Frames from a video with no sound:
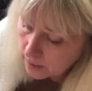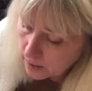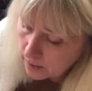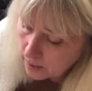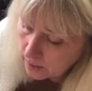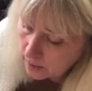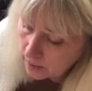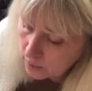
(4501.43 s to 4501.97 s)

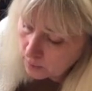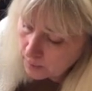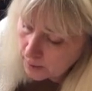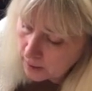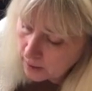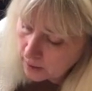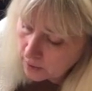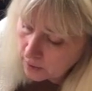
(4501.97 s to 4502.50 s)
a little bit
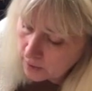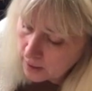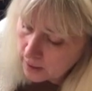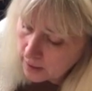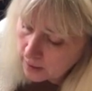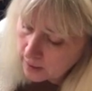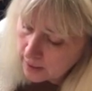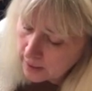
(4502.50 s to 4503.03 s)

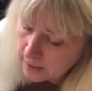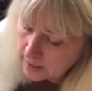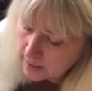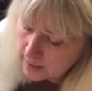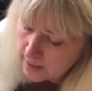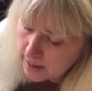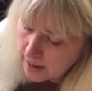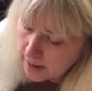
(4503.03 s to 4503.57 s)
underneath his
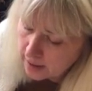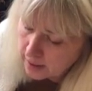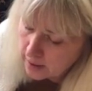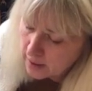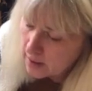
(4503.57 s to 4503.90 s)
neck.